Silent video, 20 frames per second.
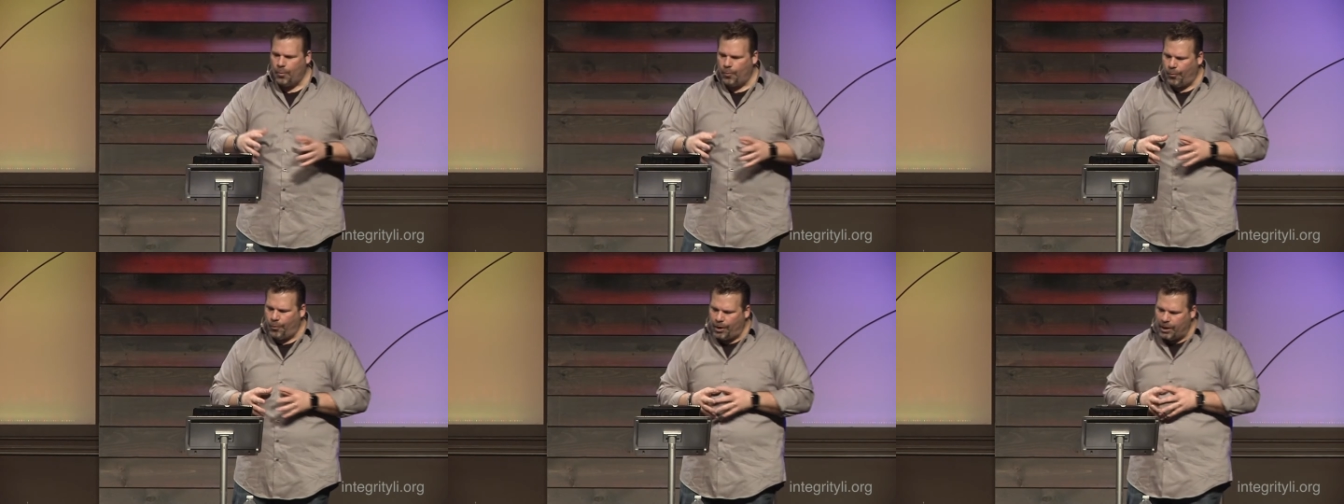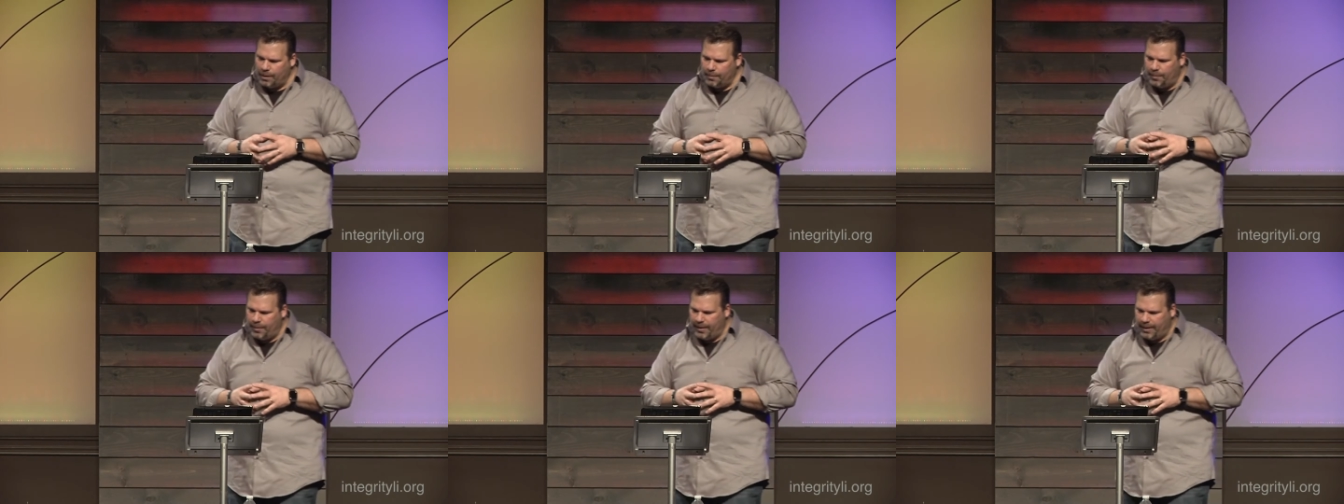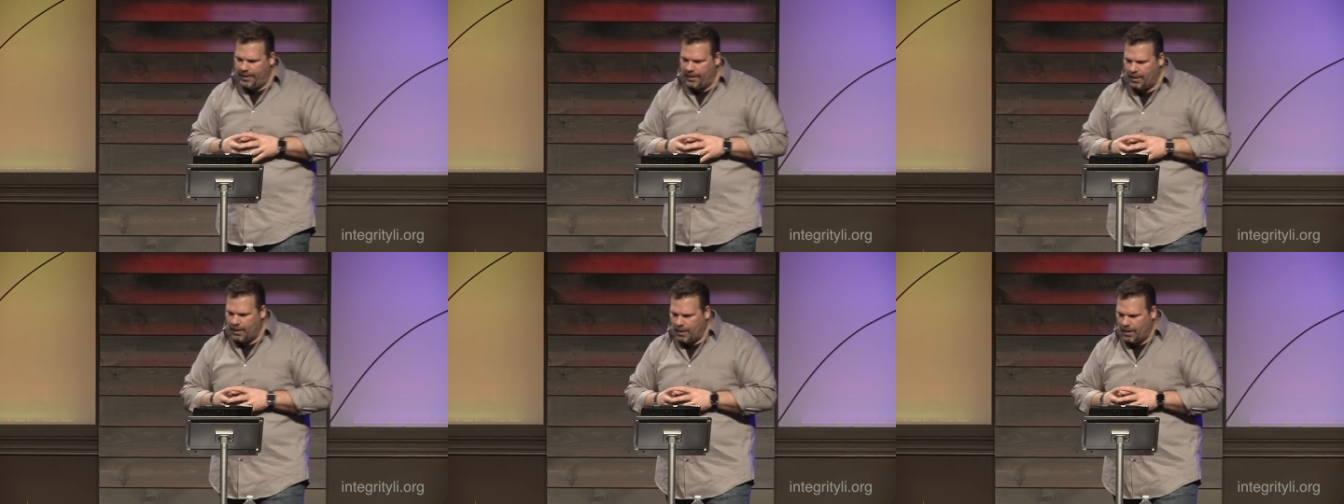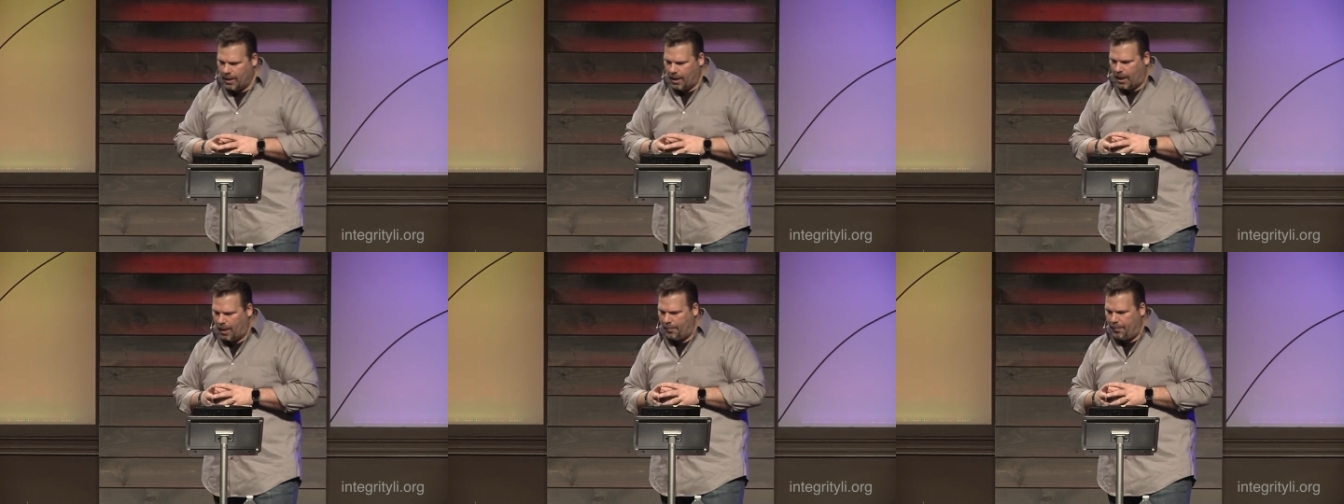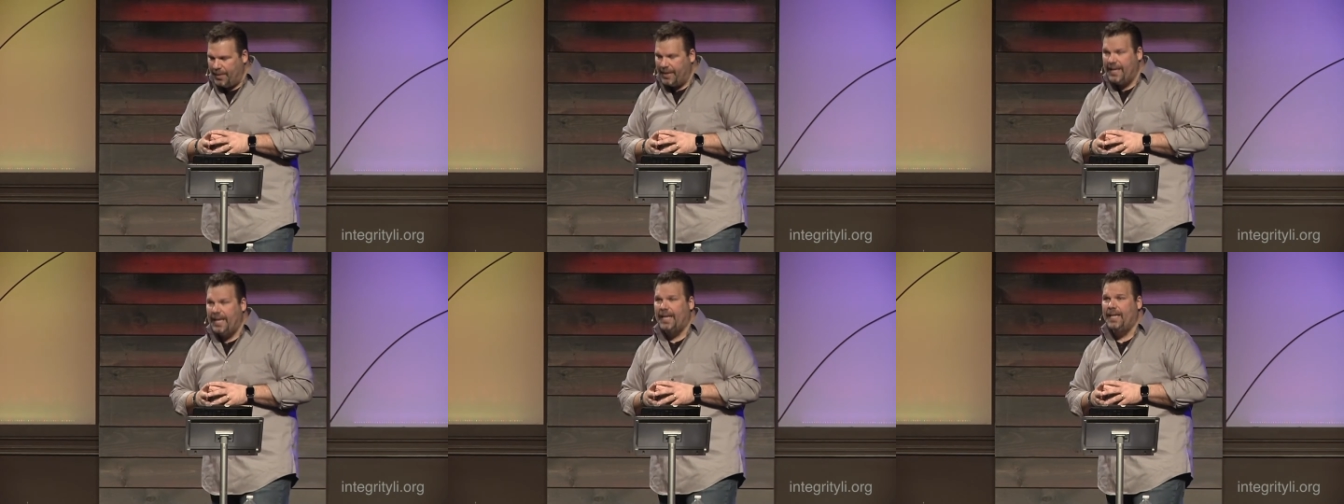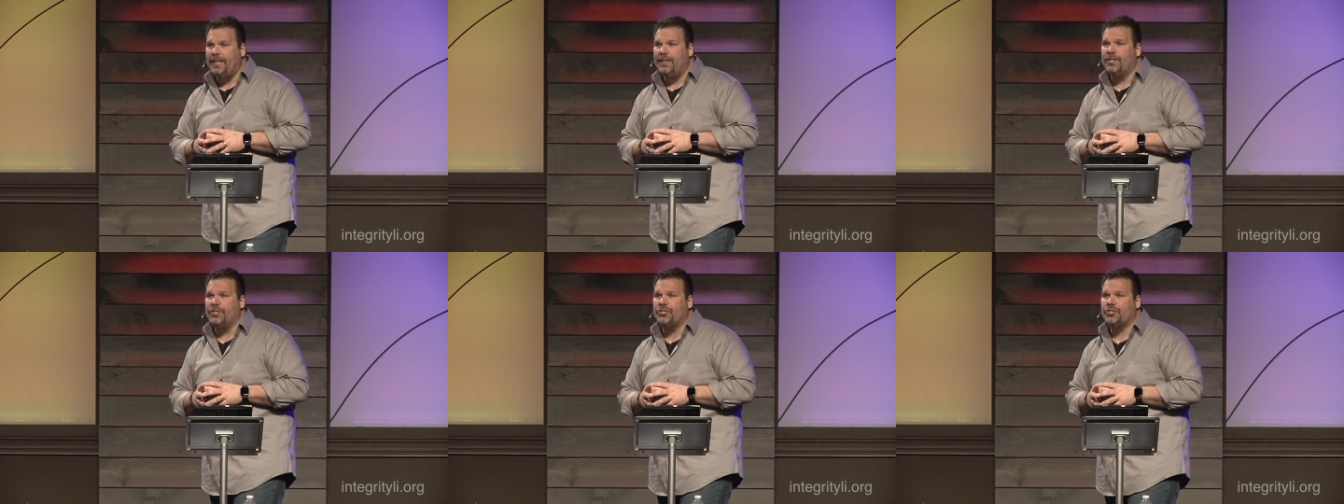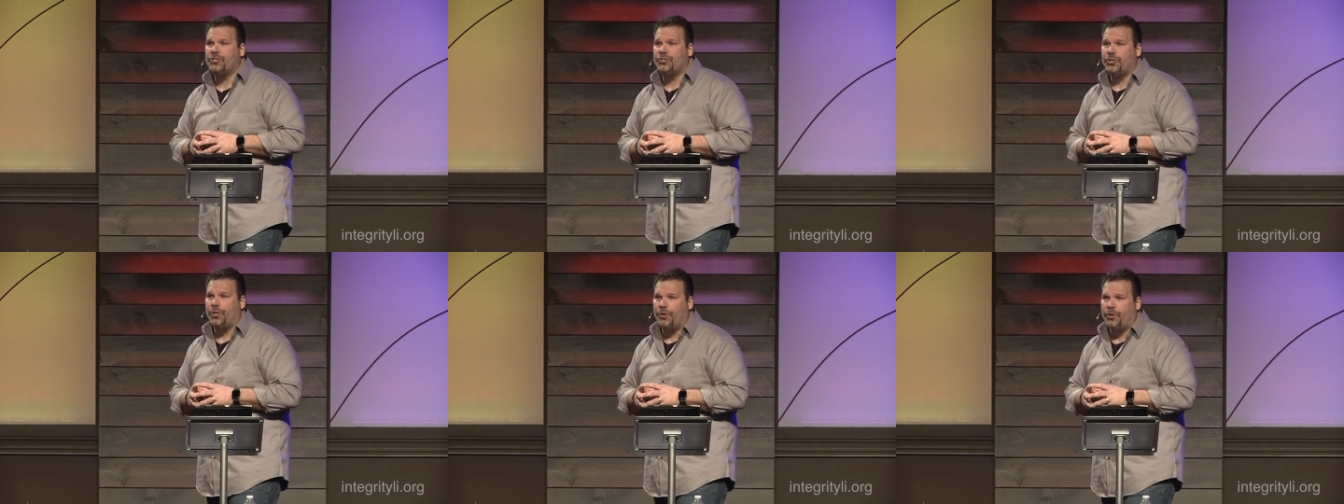we're going to be uh, beginning
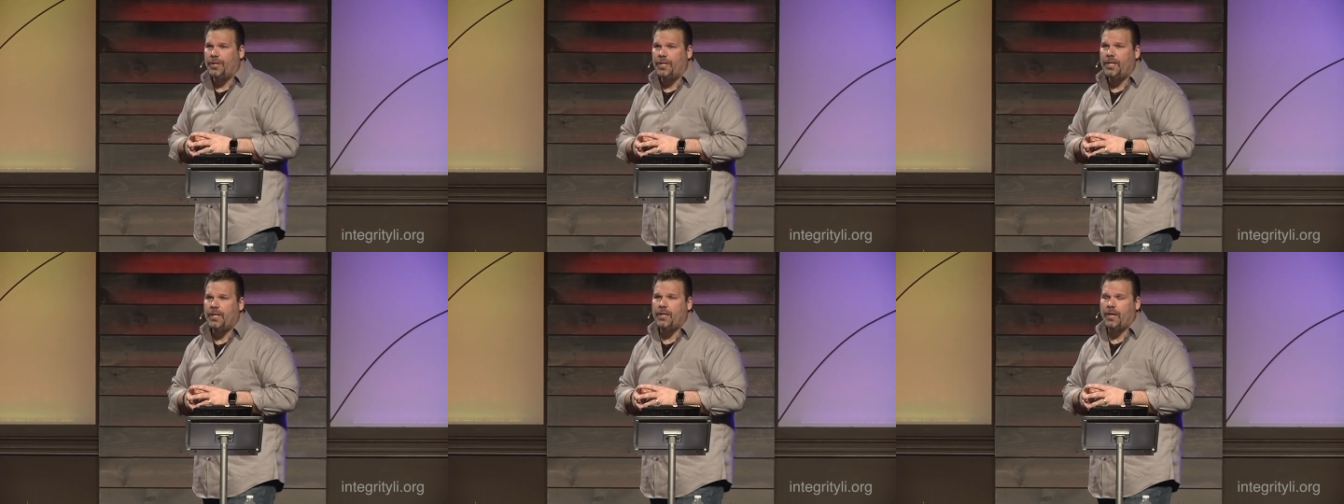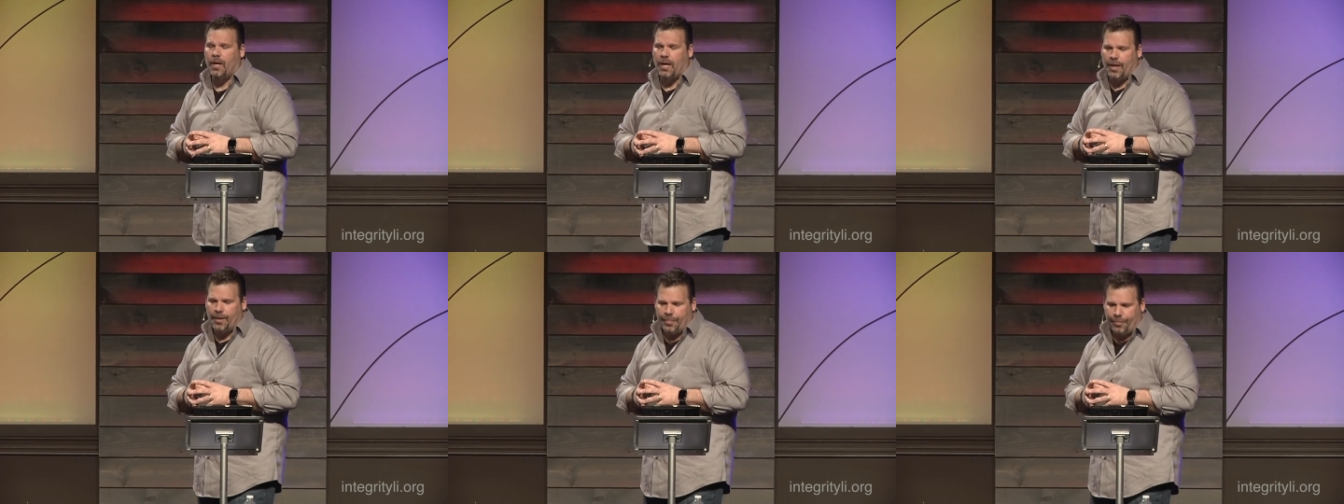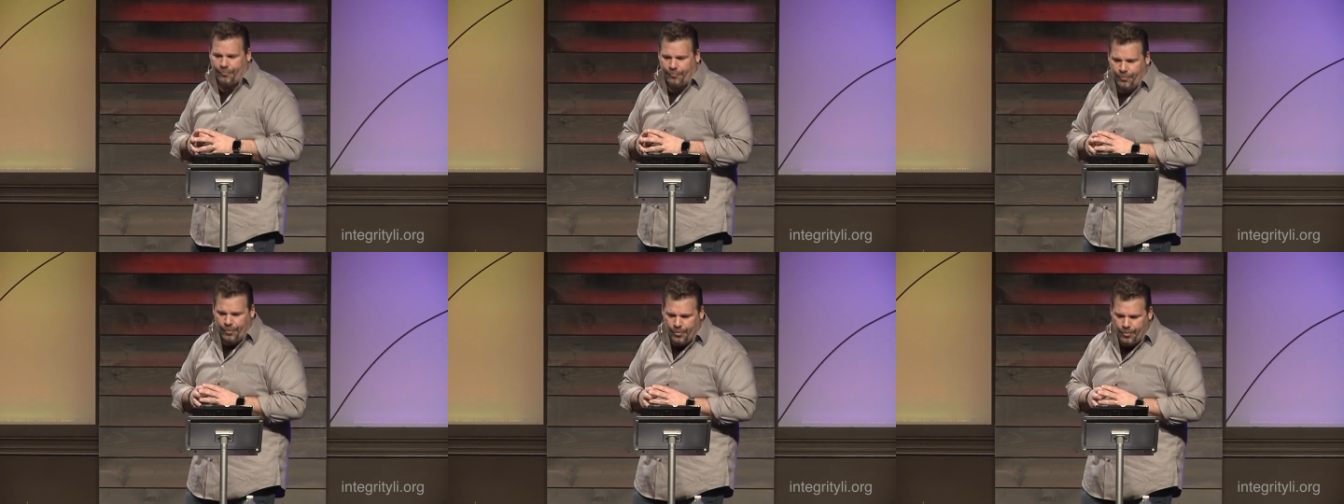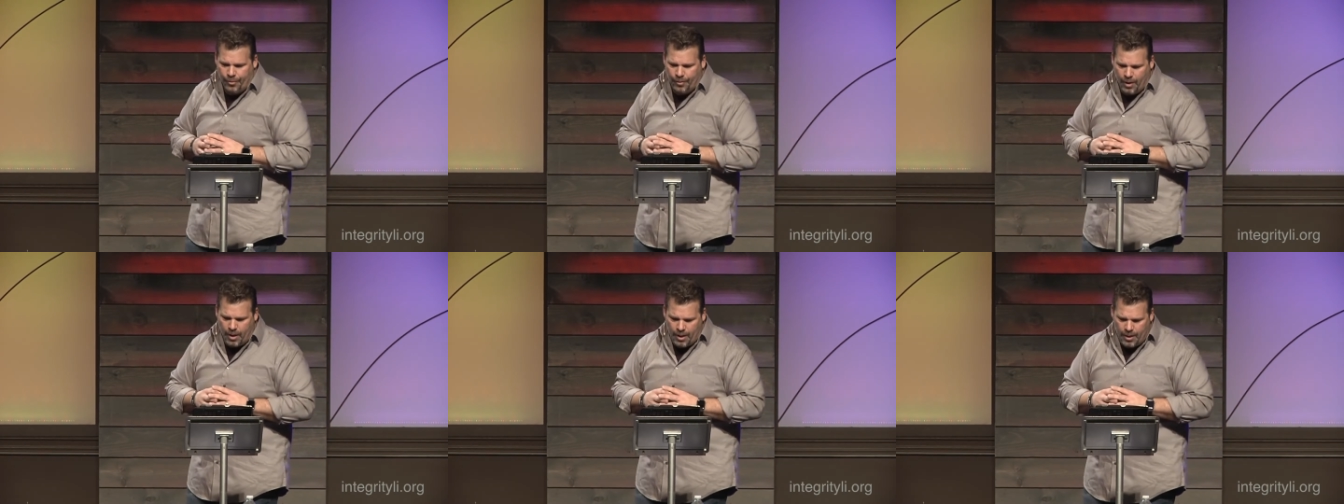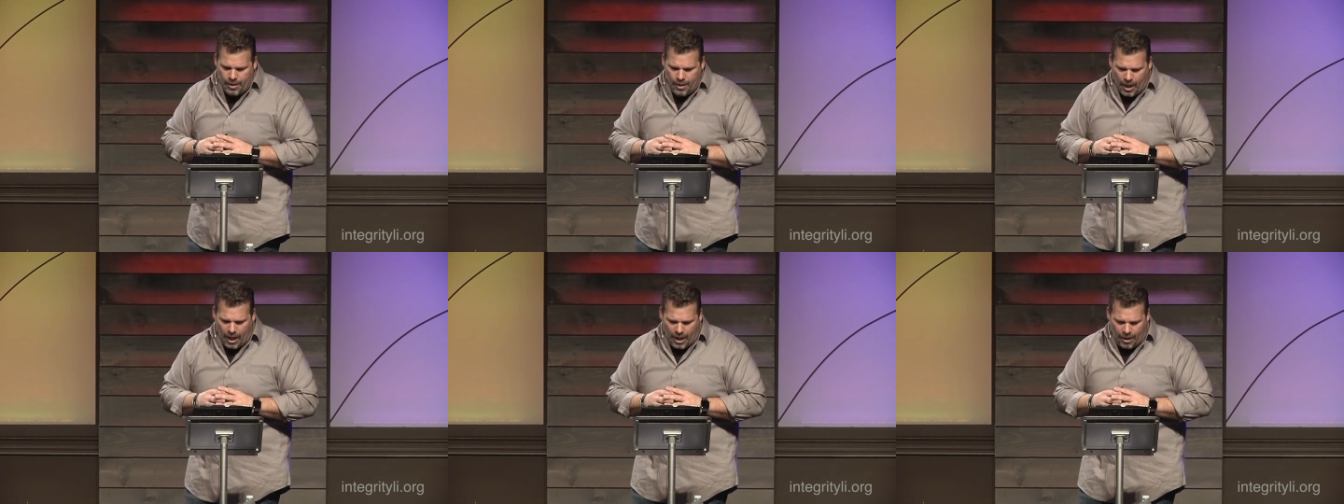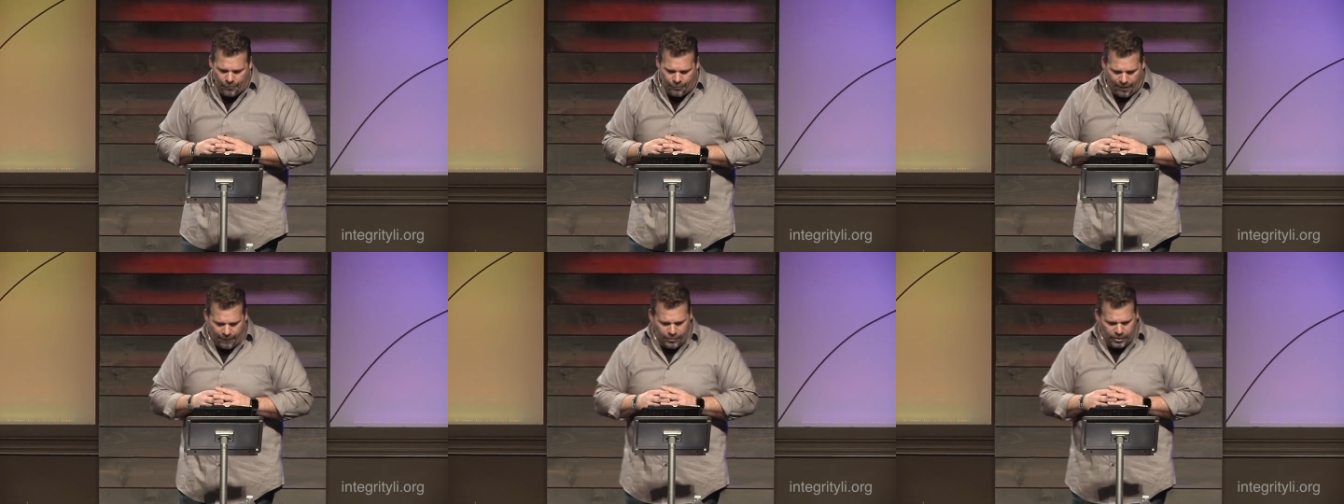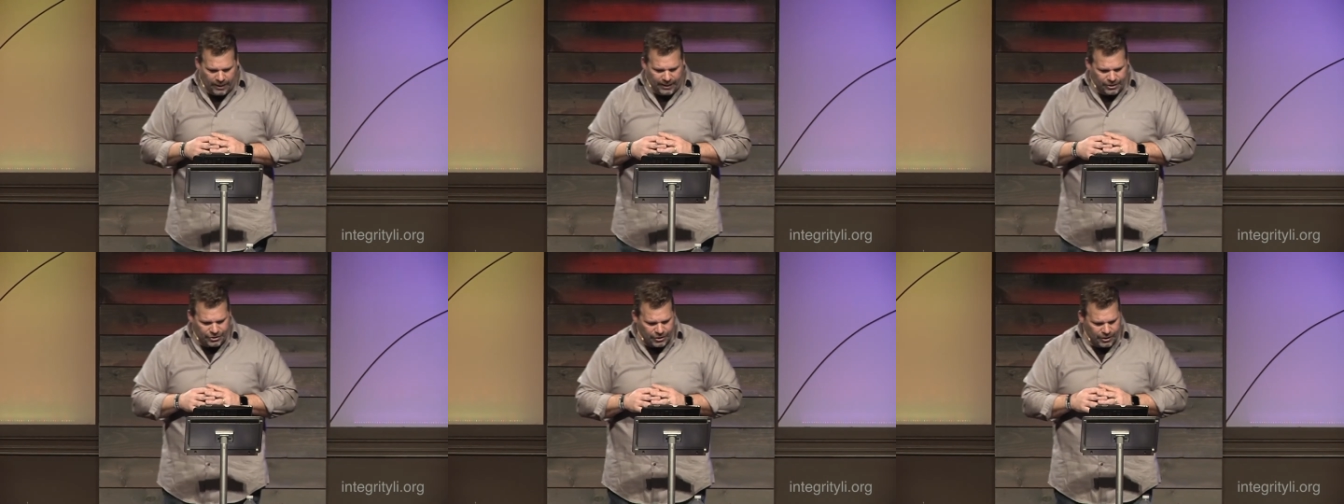this journey uh, through uh,
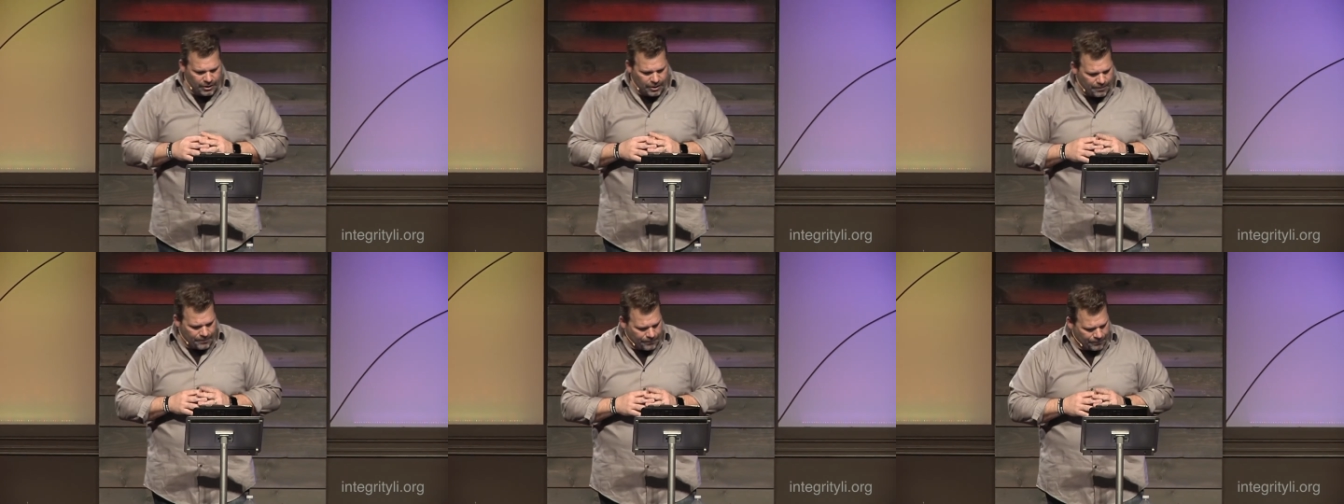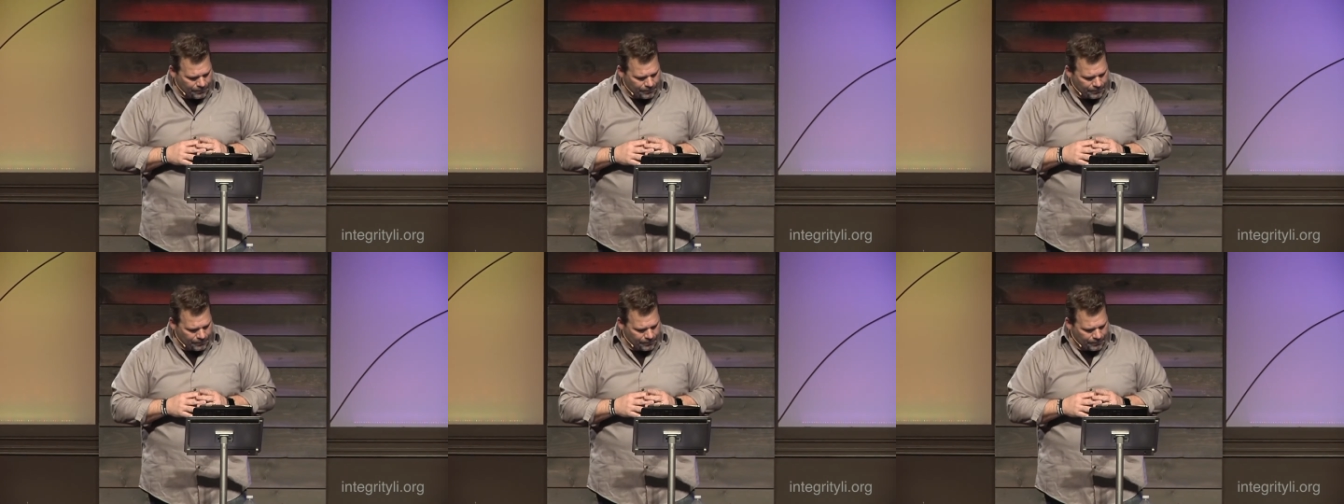Revelation.